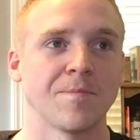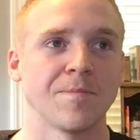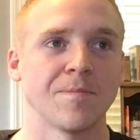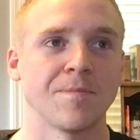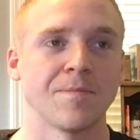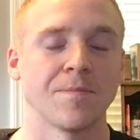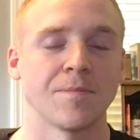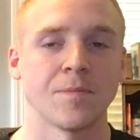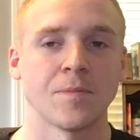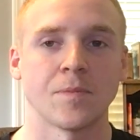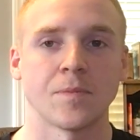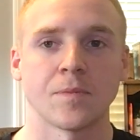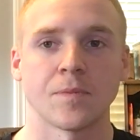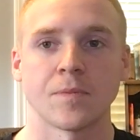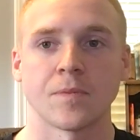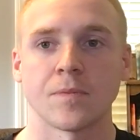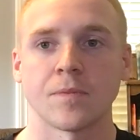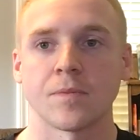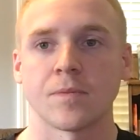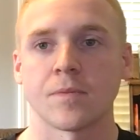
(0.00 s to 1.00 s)

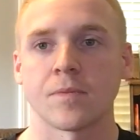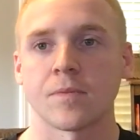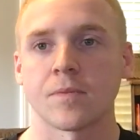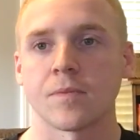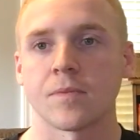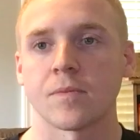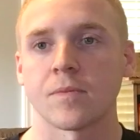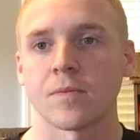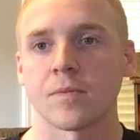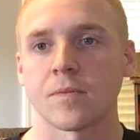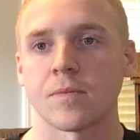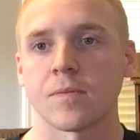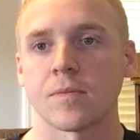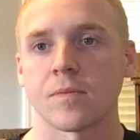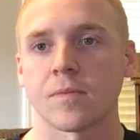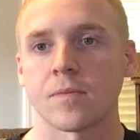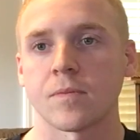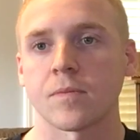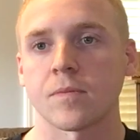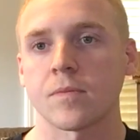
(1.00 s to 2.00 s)

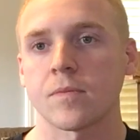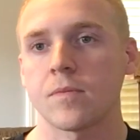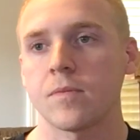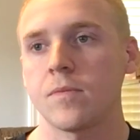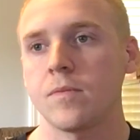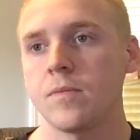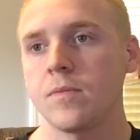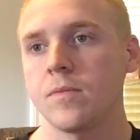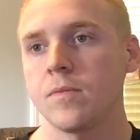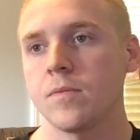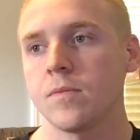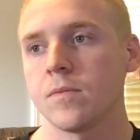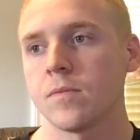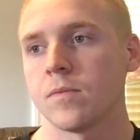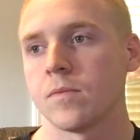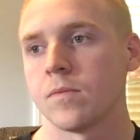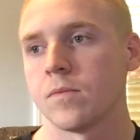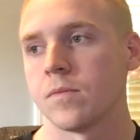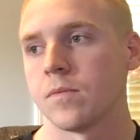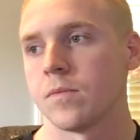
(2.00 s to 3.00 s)

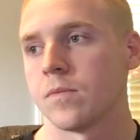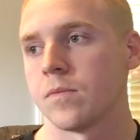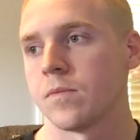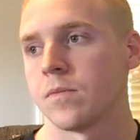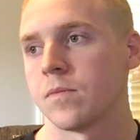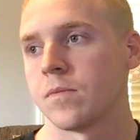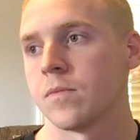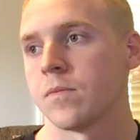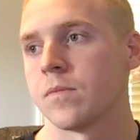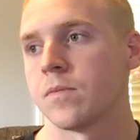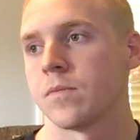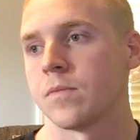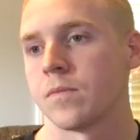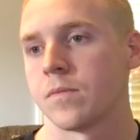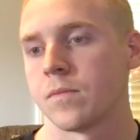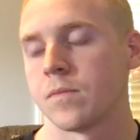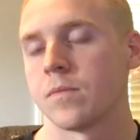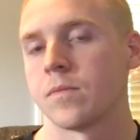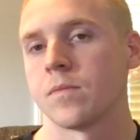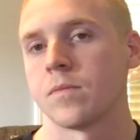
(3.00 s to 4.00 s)

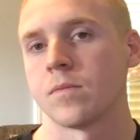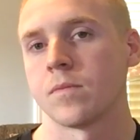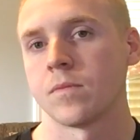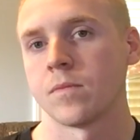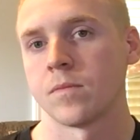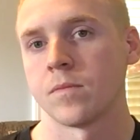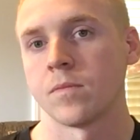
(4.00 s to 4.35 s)
The person shown says nothing.